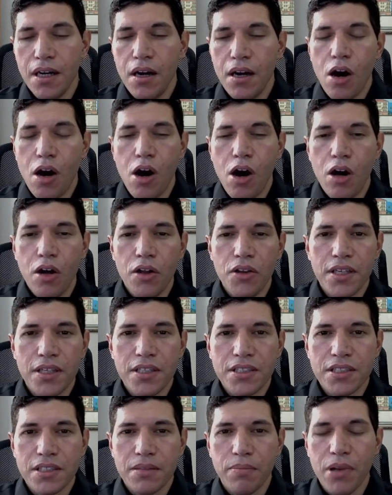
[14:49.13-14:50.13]
All the
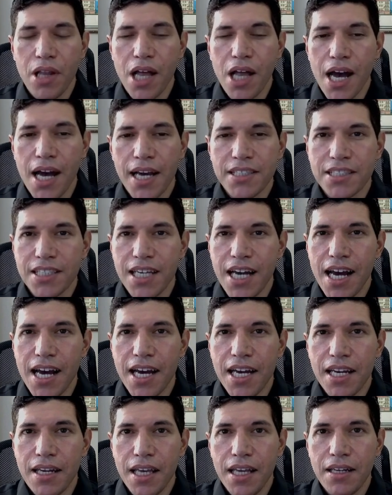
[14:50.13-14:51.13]
supply
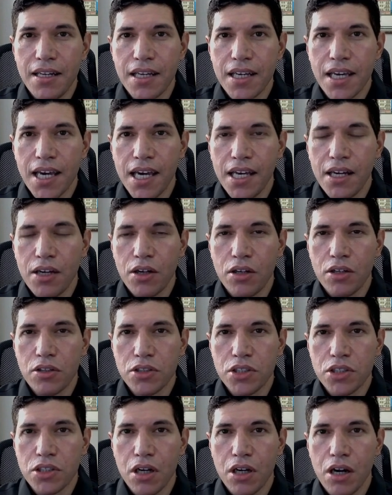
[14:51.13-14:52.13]
side
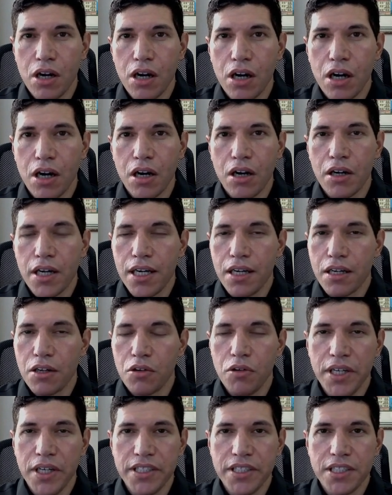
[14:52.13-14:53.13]
indicators are
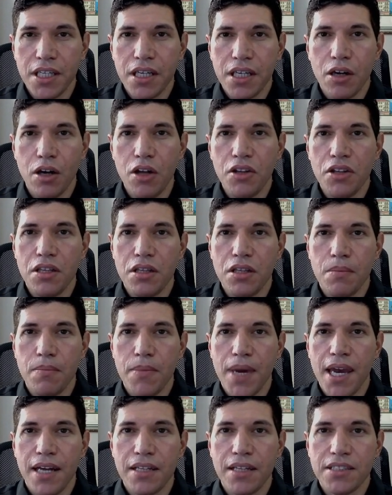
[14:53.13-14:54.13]
increasing, all the
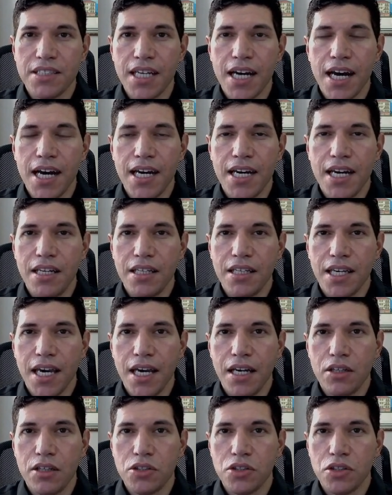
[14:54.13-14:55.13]
demand side
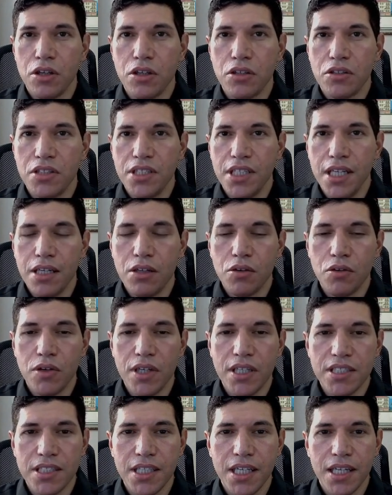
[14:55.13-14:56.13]
indicators are
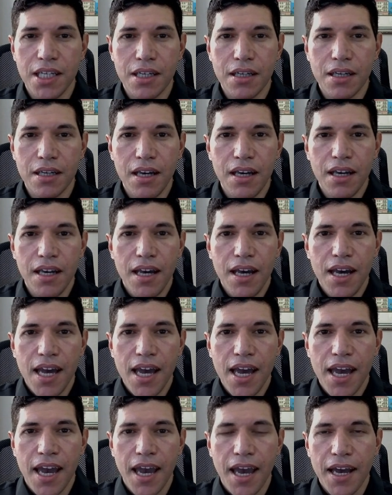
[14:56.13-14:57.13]
decreasing,
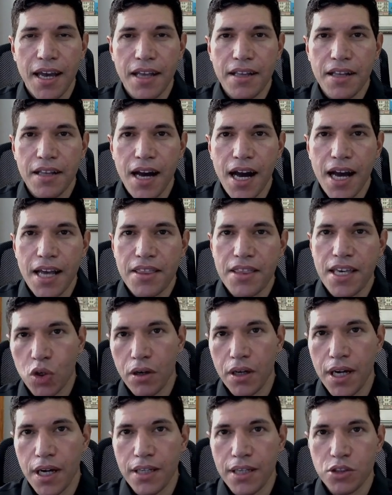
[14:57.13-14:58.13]
And I
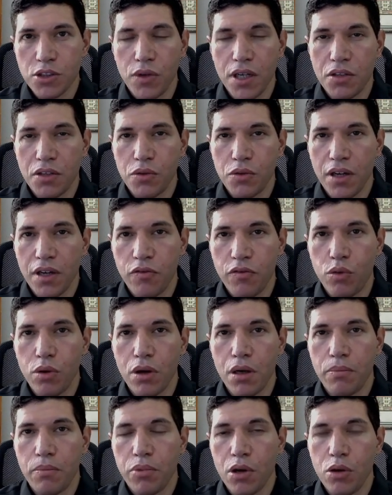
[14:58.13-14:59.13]
think as 2024
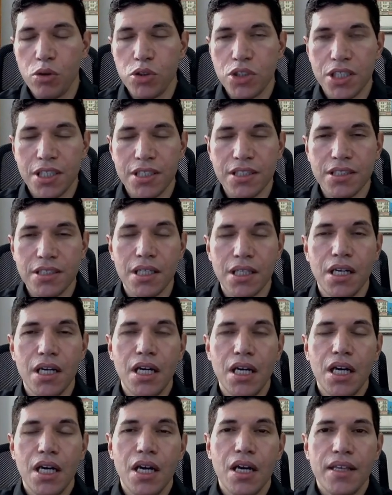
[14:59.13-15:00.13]
approaches,
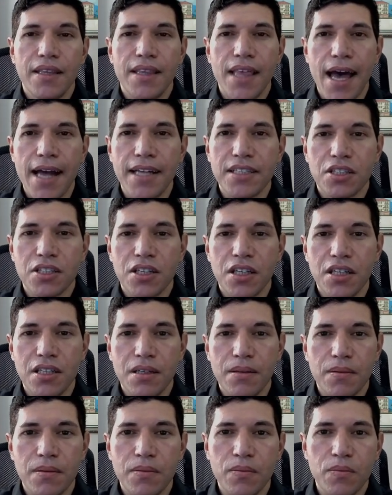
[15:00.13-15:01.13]
that's going to